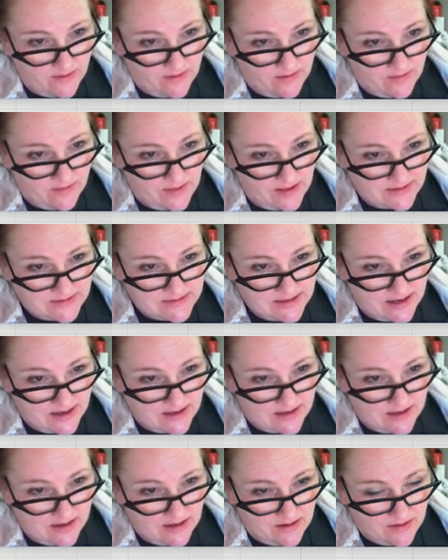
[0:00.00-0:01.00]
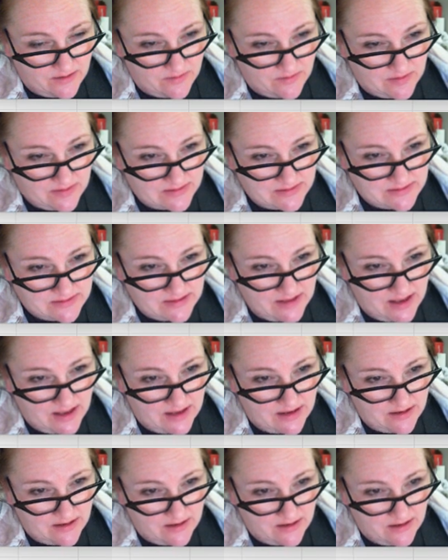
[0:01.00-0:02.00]
That's handy because
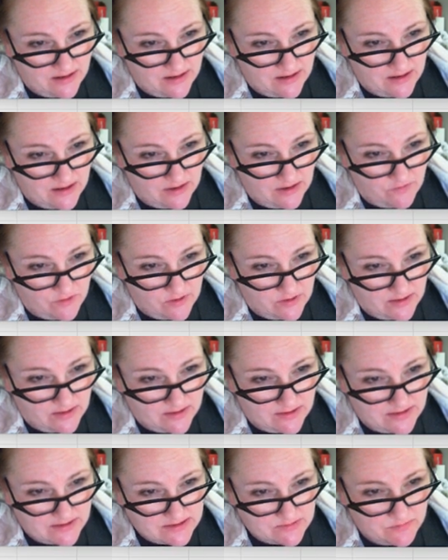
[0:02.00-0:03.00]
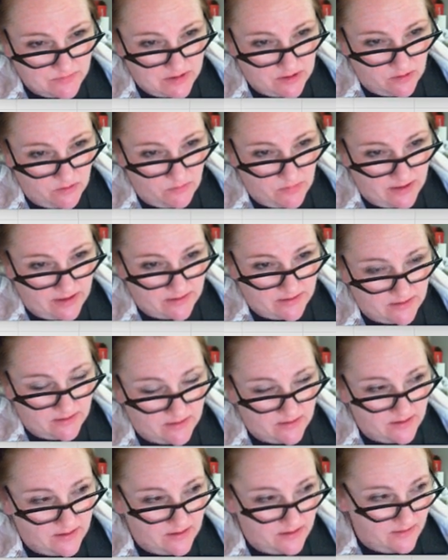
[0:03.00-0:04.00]
then if you click this middle
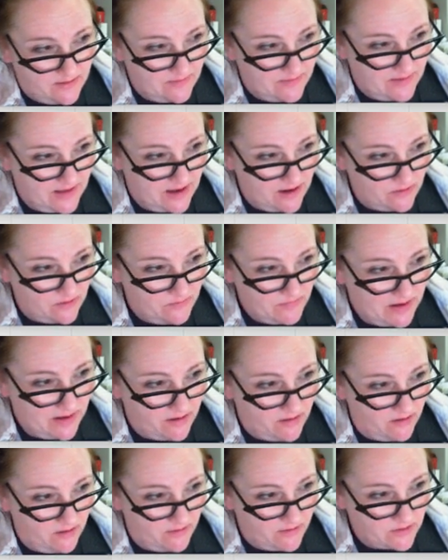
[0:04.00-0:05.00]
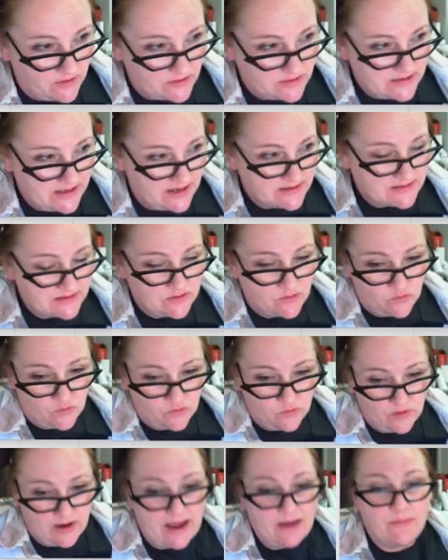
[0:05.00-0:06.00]
button, that'll make all your text
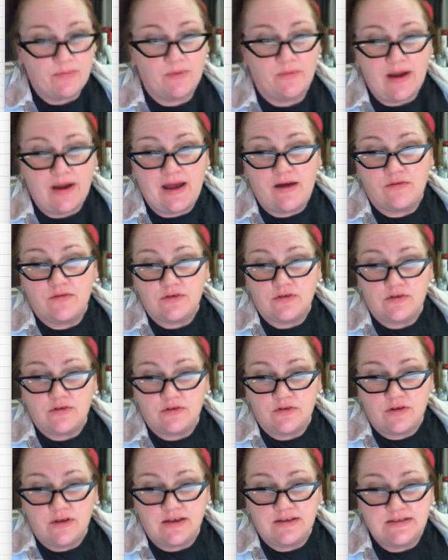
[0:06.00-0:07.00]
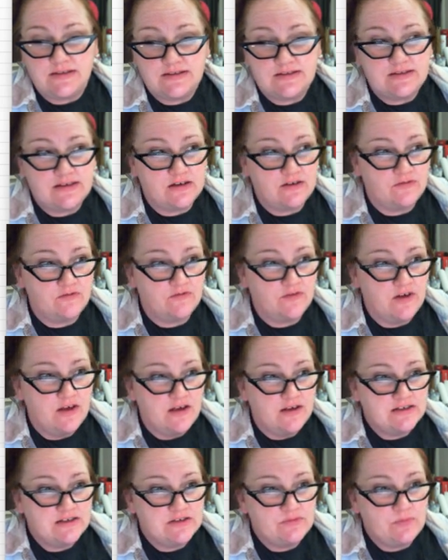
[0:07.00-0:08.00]
wrap around instead of
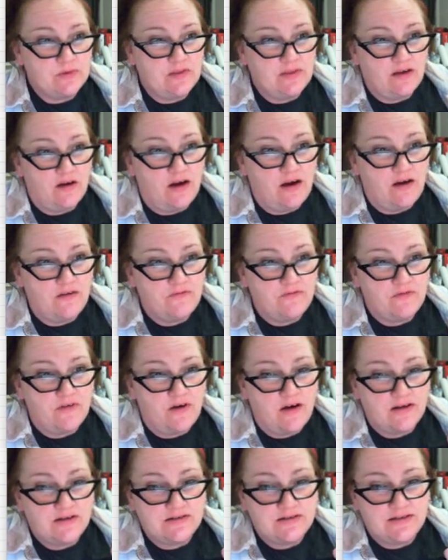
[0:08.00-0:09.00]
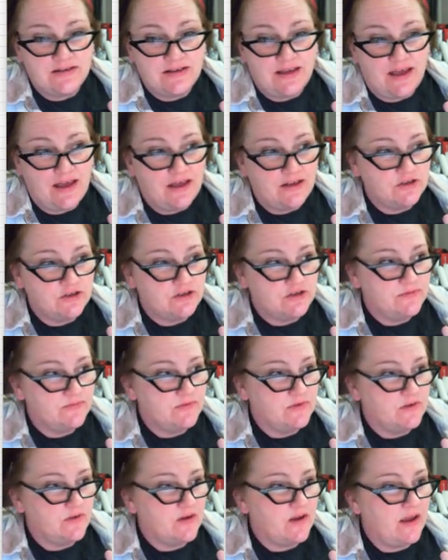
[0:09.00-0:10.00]
spilling off onto the edge.
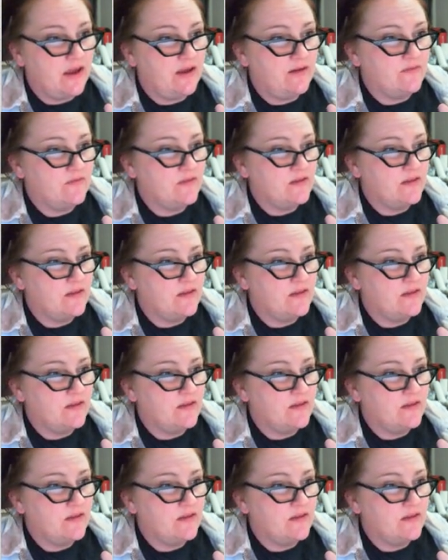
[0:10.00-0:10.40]
Okay.